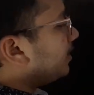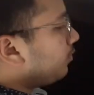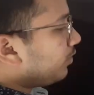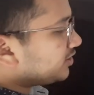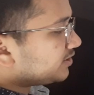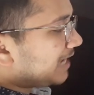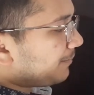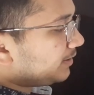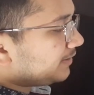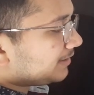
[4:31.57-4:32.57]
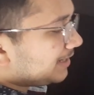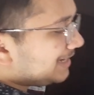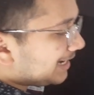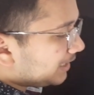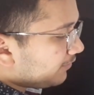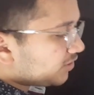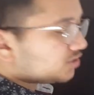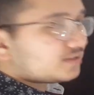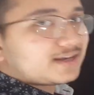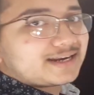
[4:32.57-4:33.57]
what just happened, that the
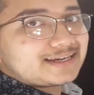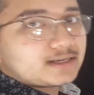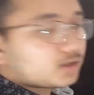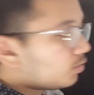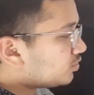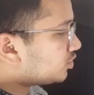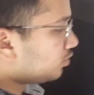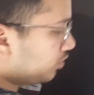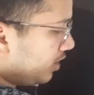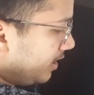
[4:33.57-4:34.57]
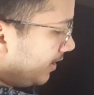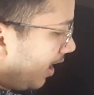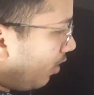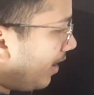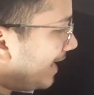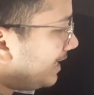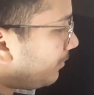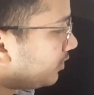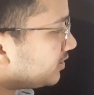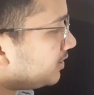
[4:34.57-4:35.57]
inactivation, they're getting close. So now Na
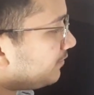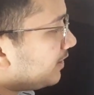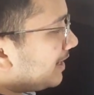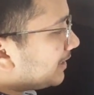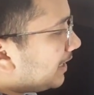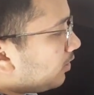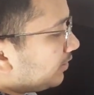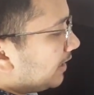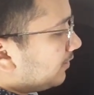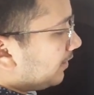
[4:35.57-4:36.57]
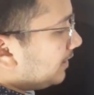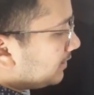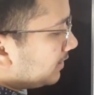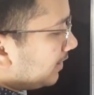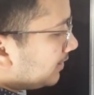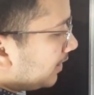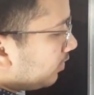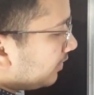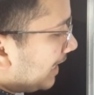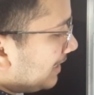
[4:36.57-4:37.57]
positive cannot enter. It
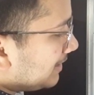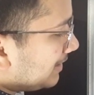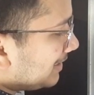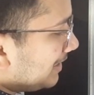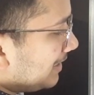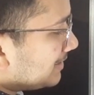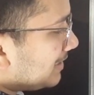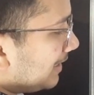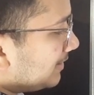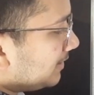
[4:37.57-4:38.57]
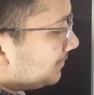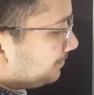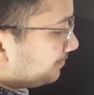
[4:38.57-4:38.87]
cannot enter inside the